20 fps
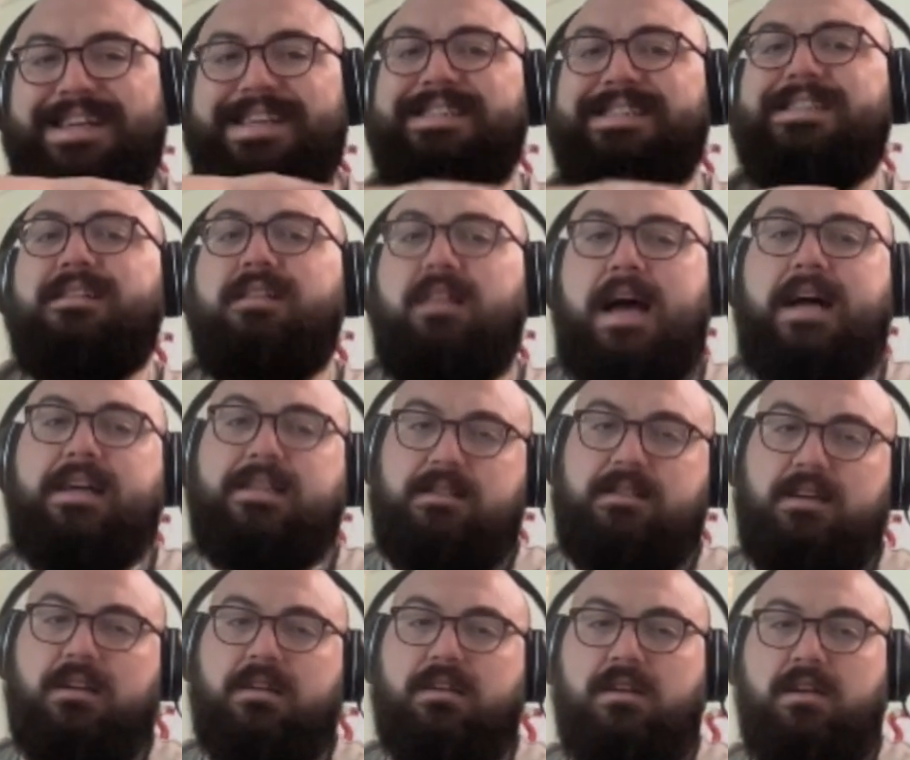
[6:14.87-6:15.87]
is
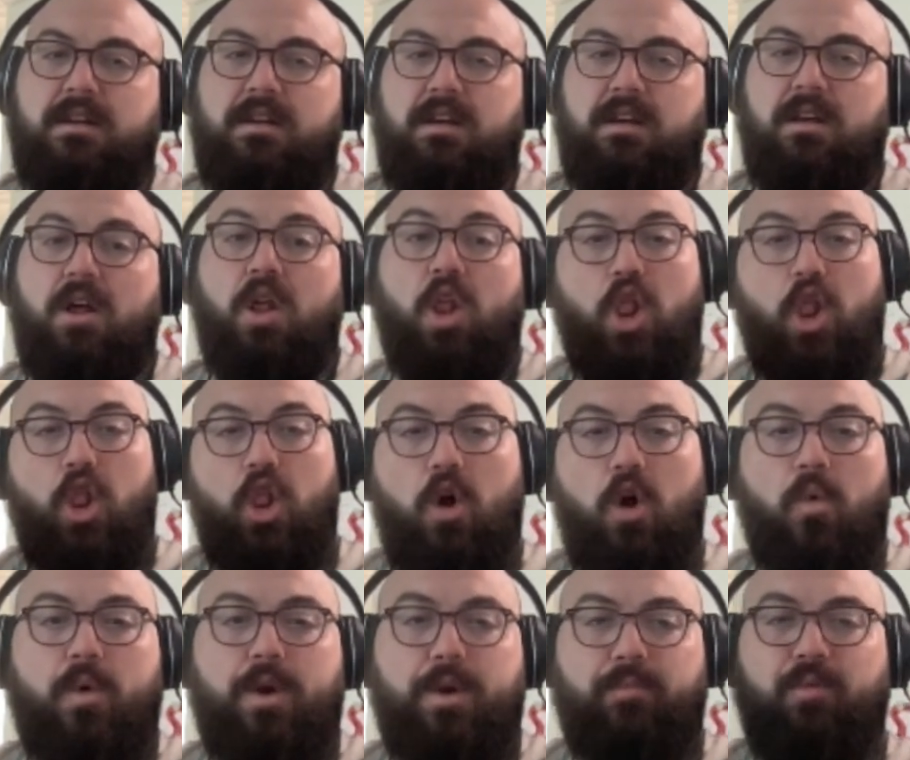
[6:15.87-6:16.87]
elastic,
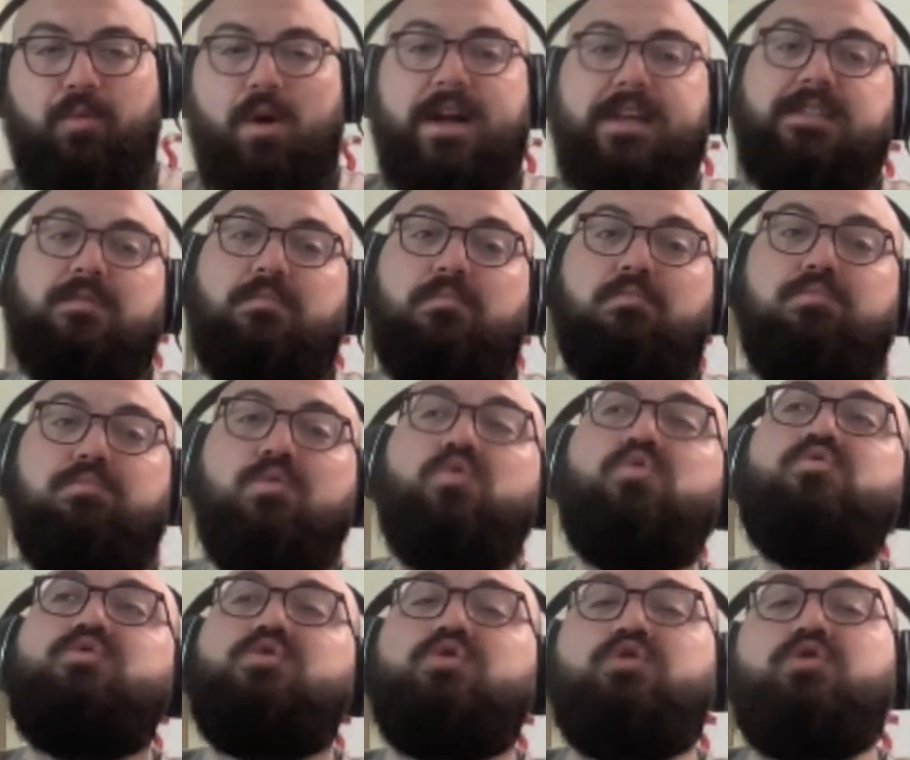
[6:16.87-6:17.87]
lowering price
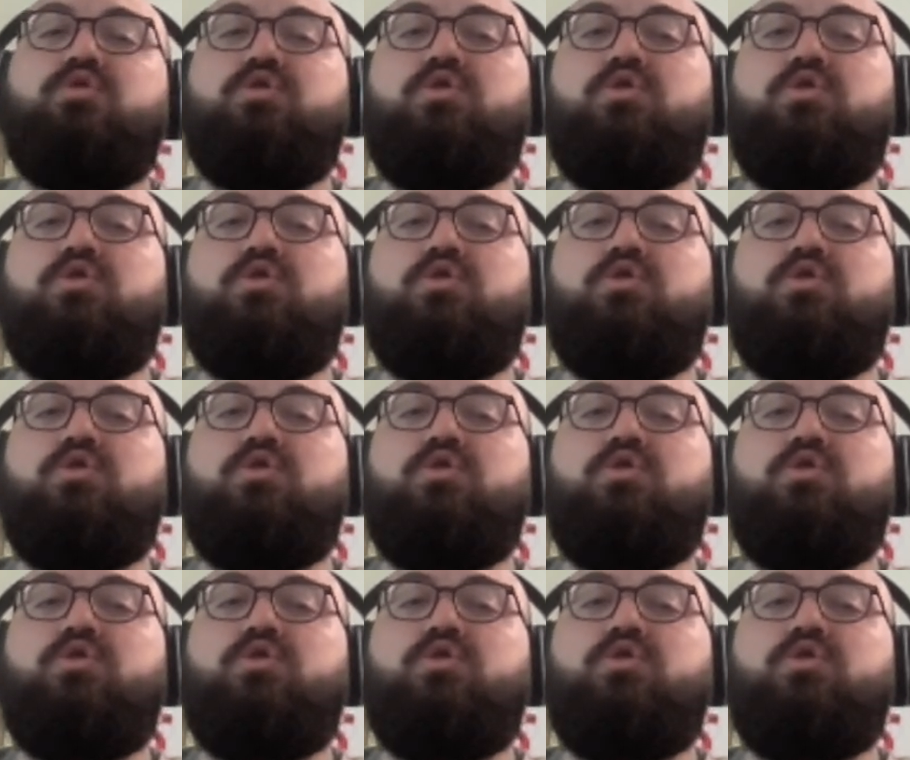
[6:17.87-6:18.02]
boosts